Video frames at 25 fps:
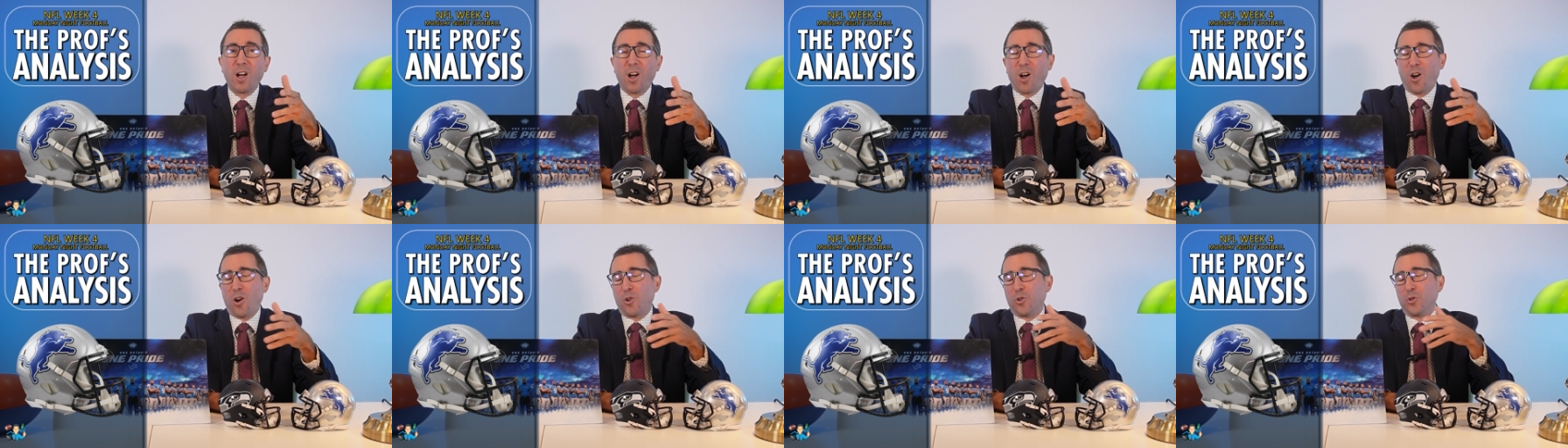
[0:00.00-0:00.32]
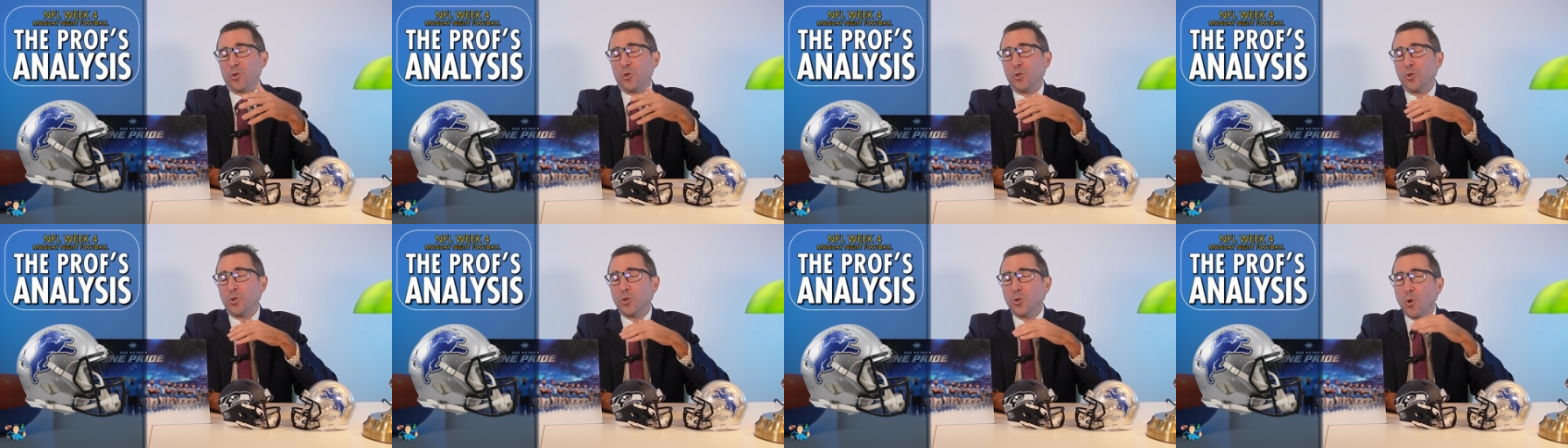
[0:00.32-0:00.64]

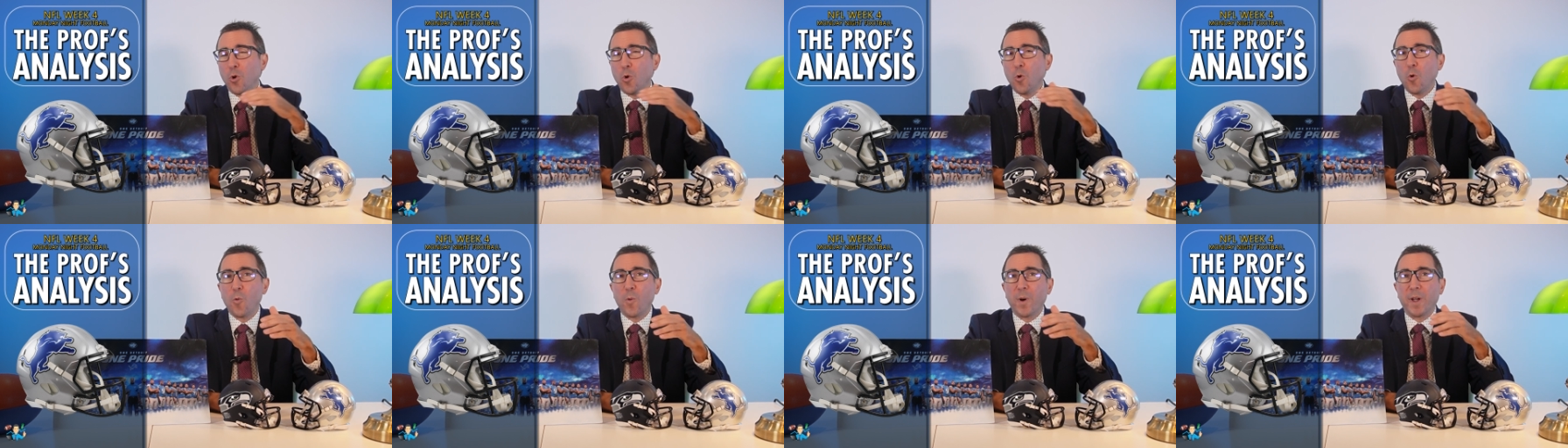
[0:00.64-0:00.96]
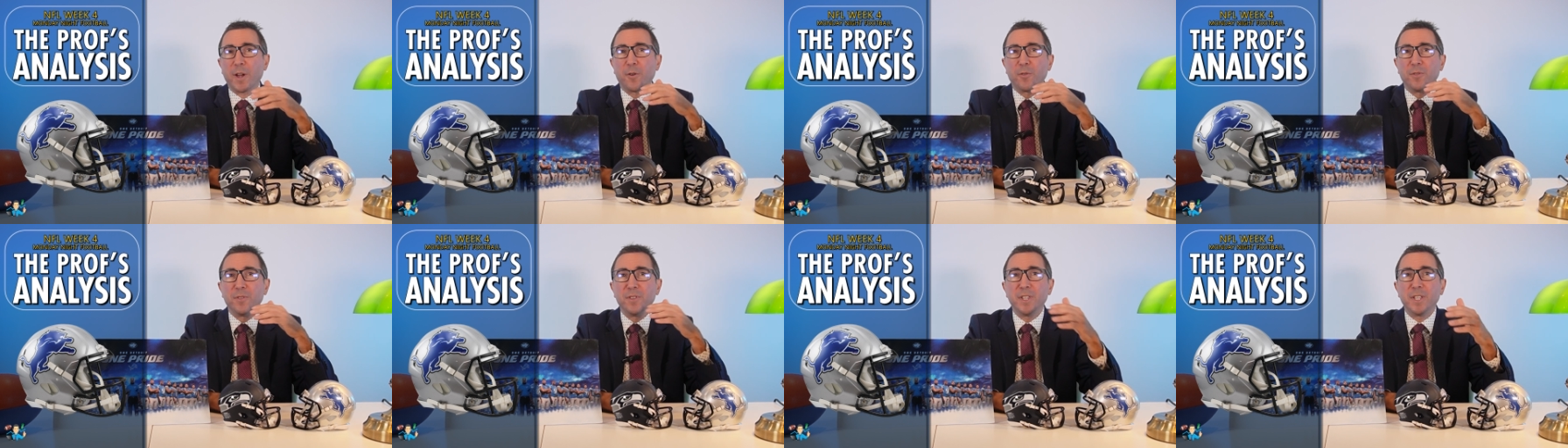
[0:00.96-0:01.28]
are
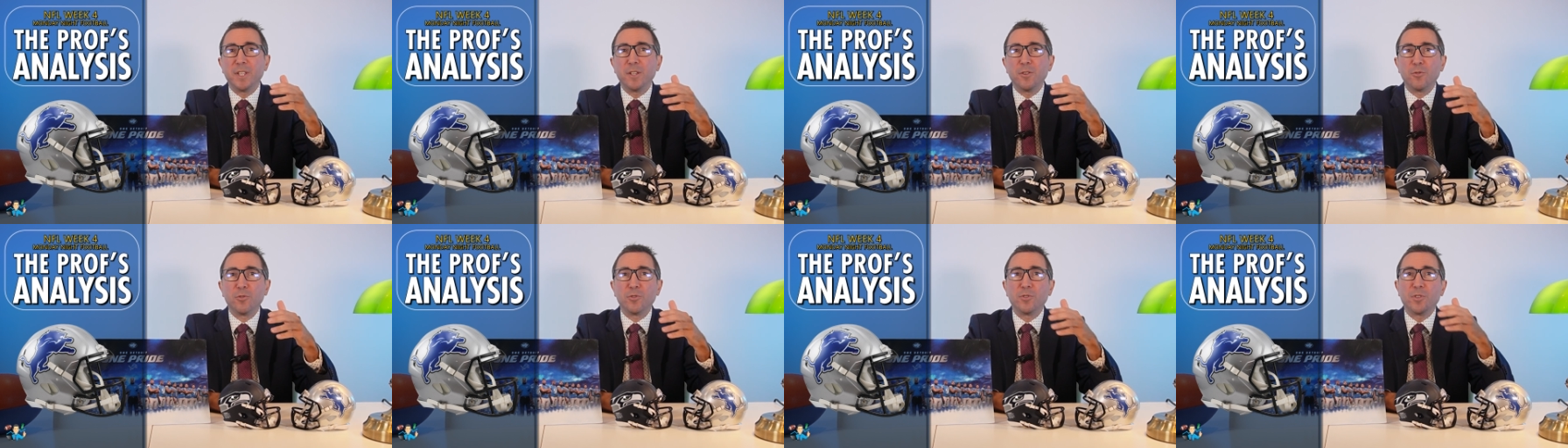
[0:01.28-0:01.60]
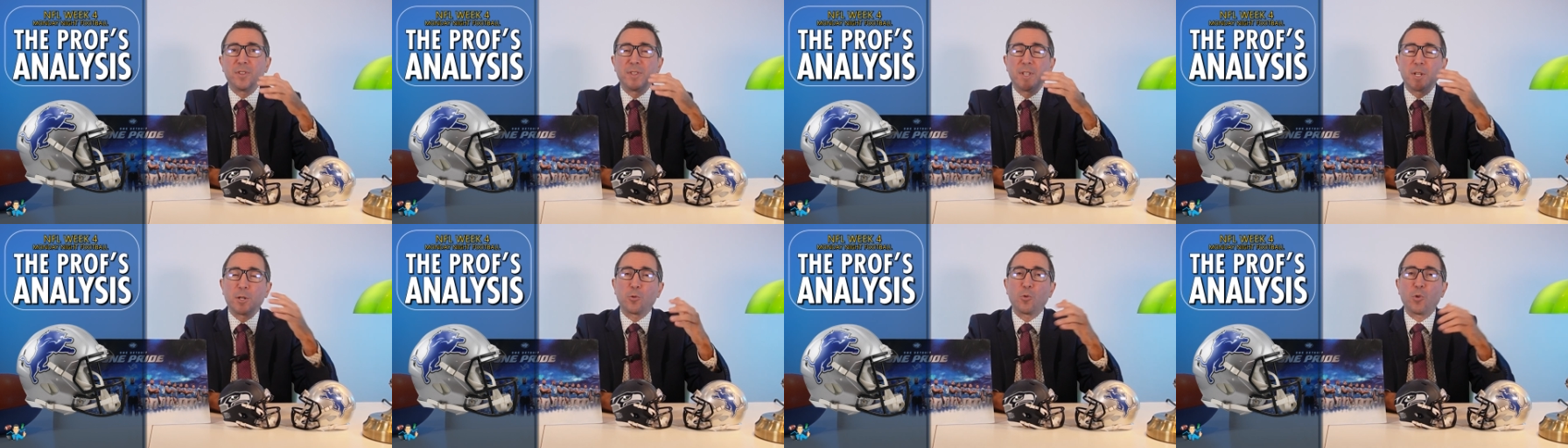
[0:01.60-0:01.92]
nowhere near
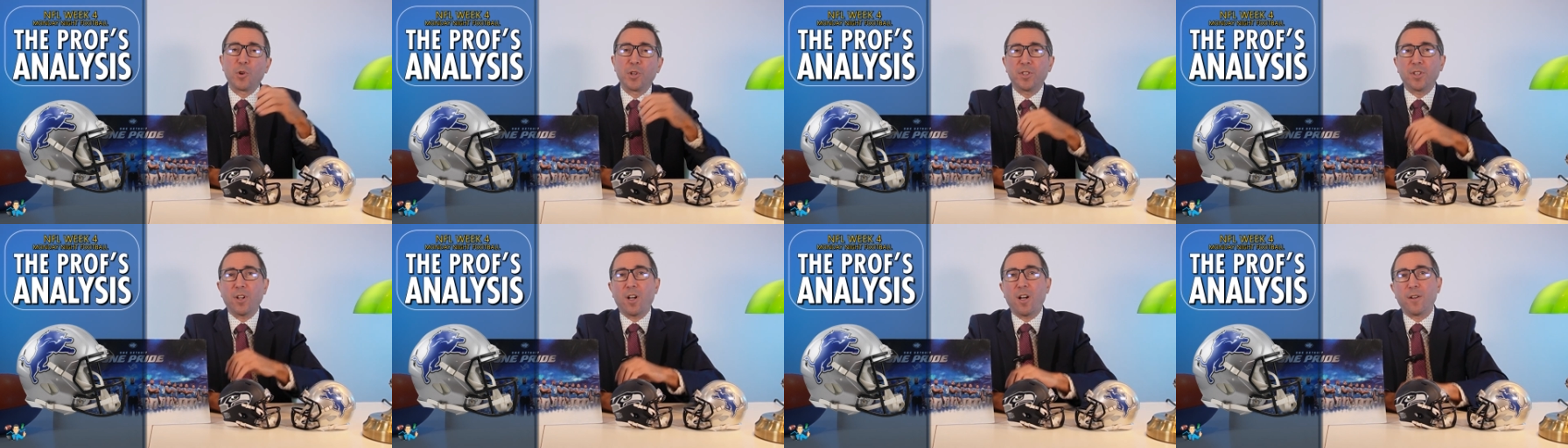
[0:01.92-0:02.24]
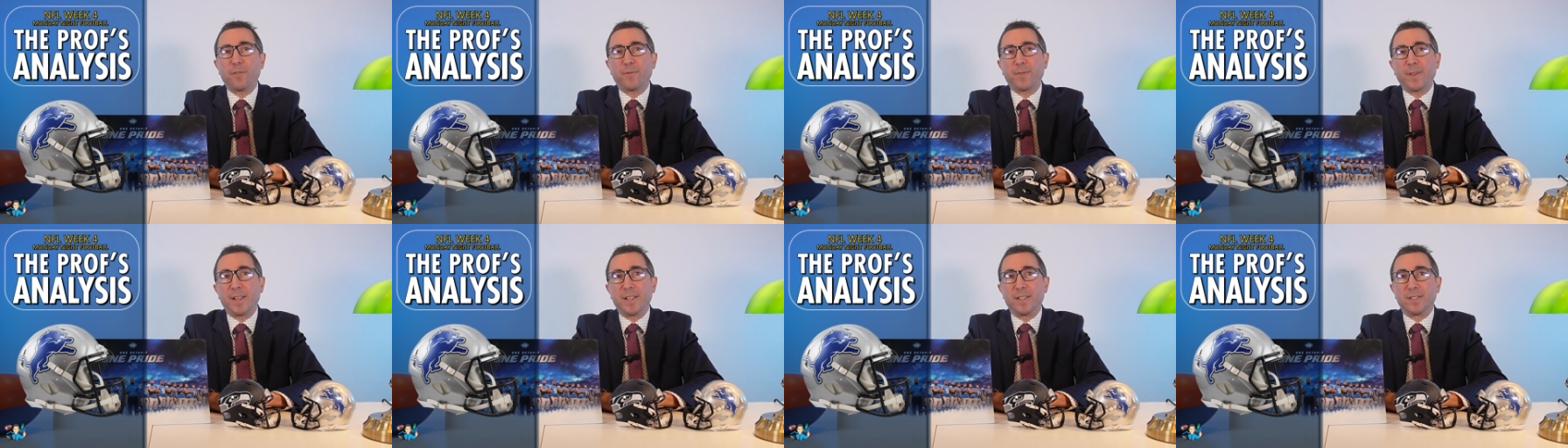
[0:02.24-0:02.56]
the Detroit
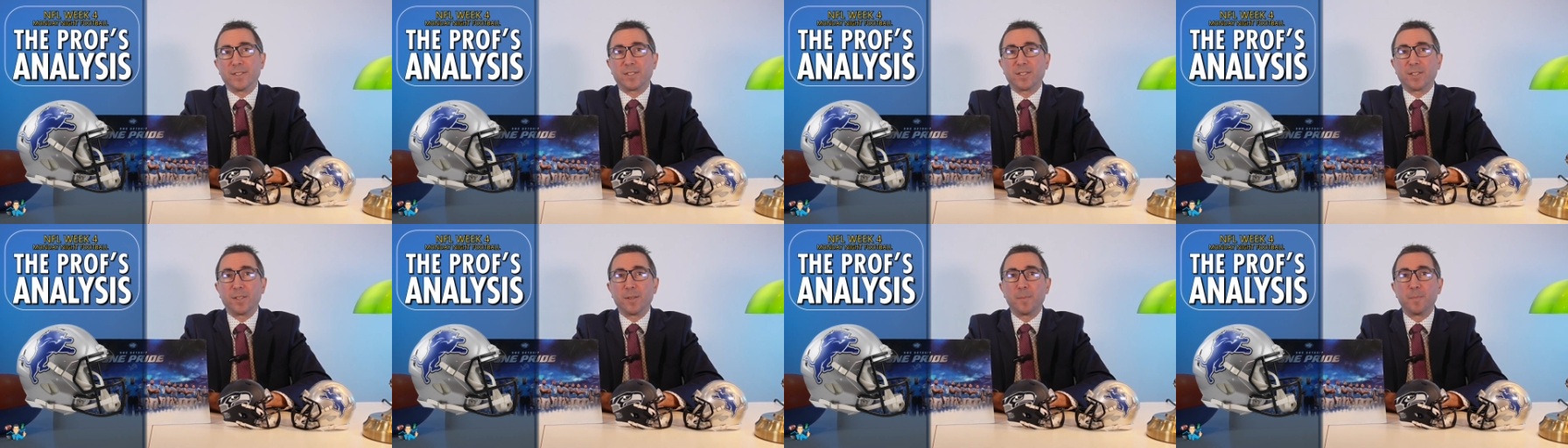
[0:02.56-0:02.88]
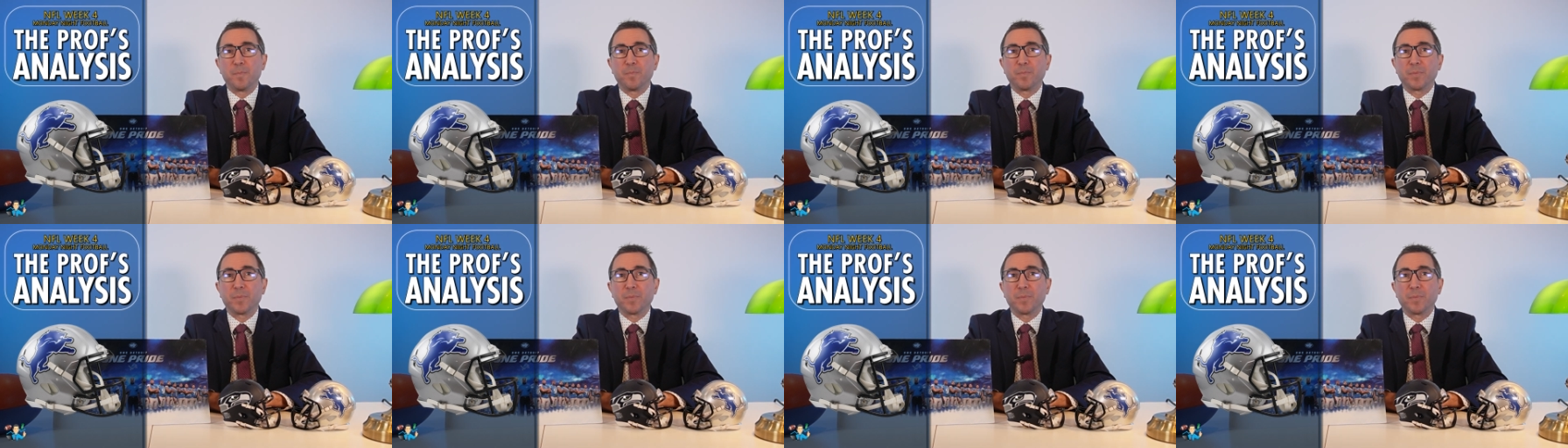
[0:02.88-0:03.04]
offense.